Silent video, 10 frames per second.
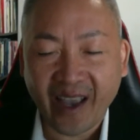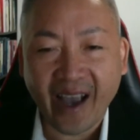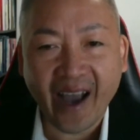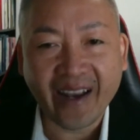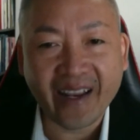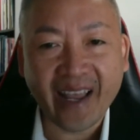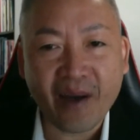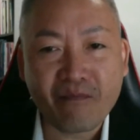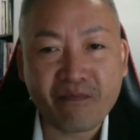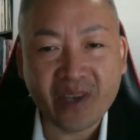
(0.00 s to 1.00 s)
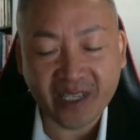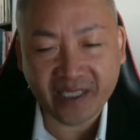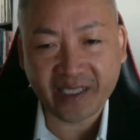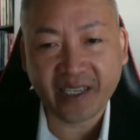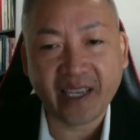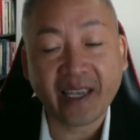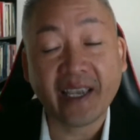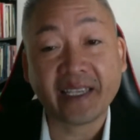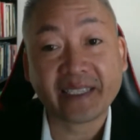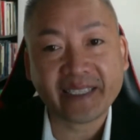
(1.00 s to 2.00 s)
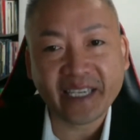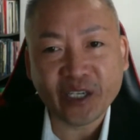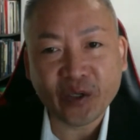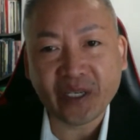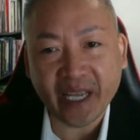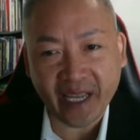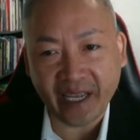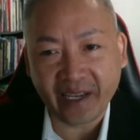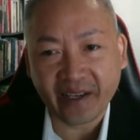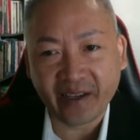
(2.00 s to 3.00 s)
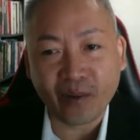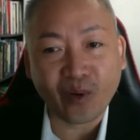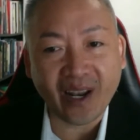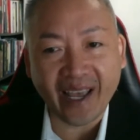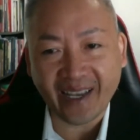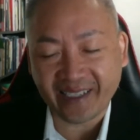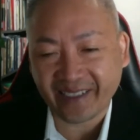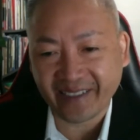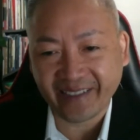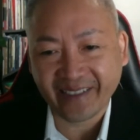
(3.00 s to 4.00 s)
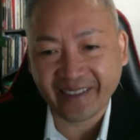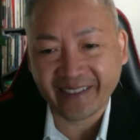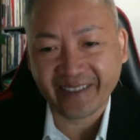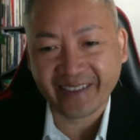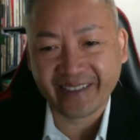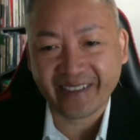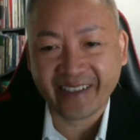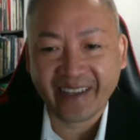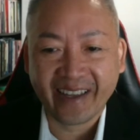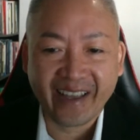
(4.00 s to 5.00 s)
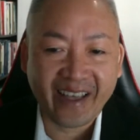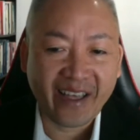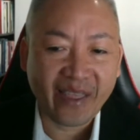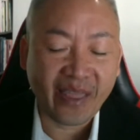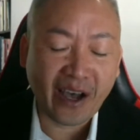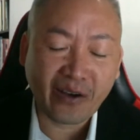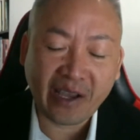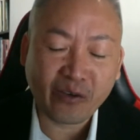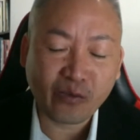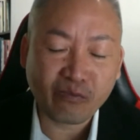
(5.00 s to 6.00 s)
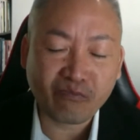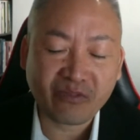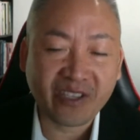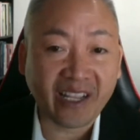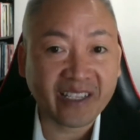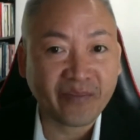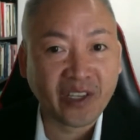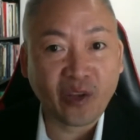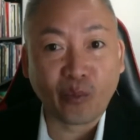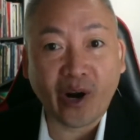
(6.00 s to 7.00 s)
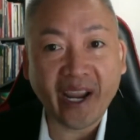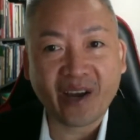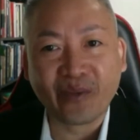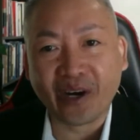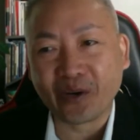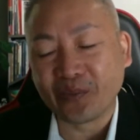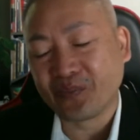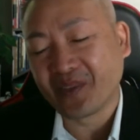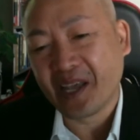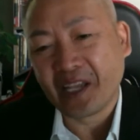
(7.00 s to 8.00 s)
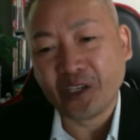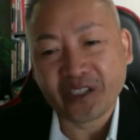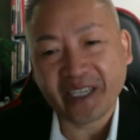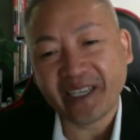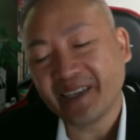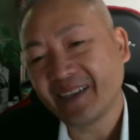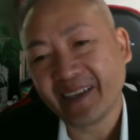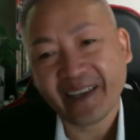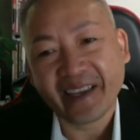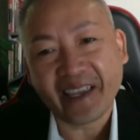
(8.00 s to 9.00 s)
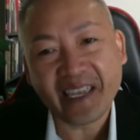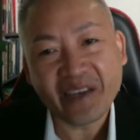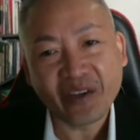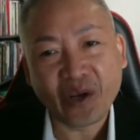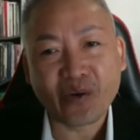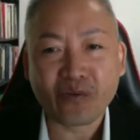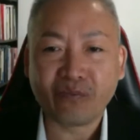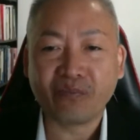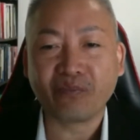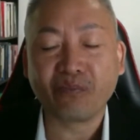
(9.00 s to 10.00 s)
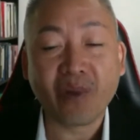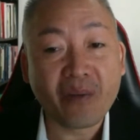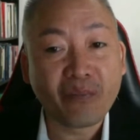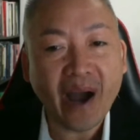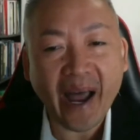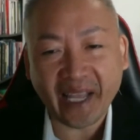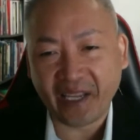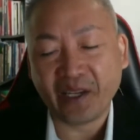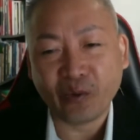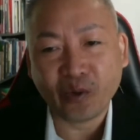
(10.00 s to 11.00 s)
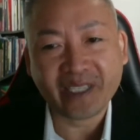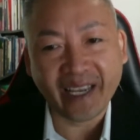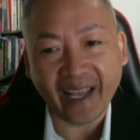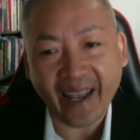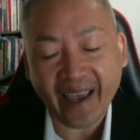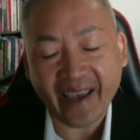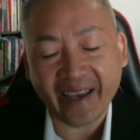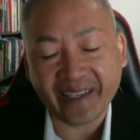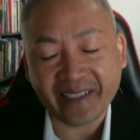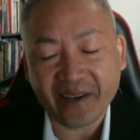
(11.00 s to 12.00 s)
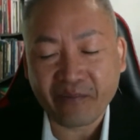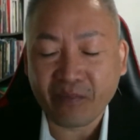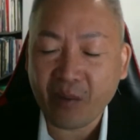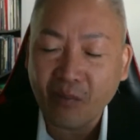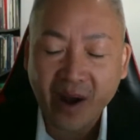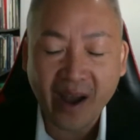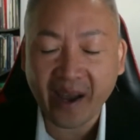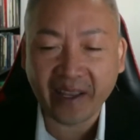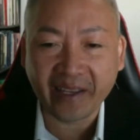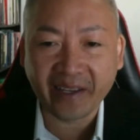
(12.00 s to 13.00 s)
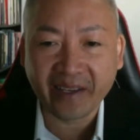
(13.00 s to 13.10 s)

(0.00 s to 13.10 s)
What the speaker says: I did not miss a single day of class. Now, that's not something to brag about. You see, even though my body was in class, my mind